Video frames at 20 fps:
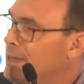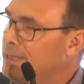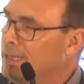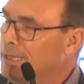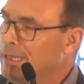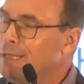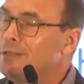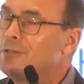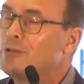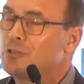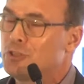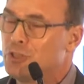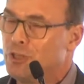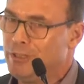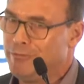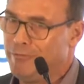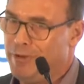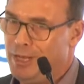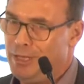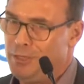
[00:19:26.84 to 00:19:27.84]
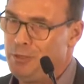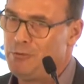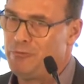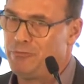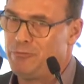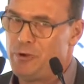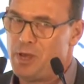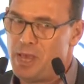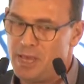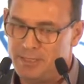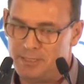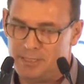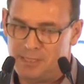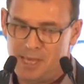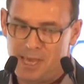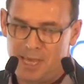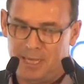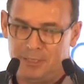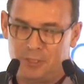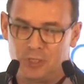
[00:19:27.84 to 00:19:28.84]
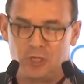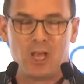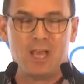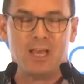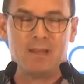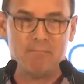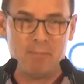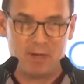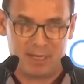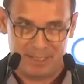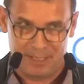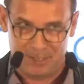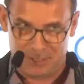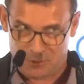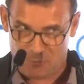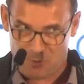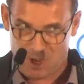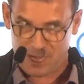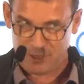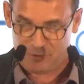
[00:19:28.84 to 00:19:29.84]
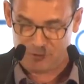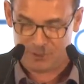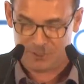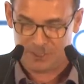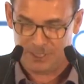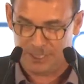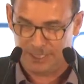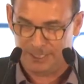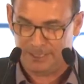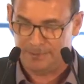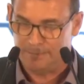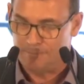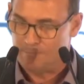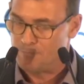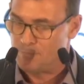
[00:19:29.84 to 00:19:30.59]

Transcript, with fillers: any literature value for ATH and magnesium hydroxide.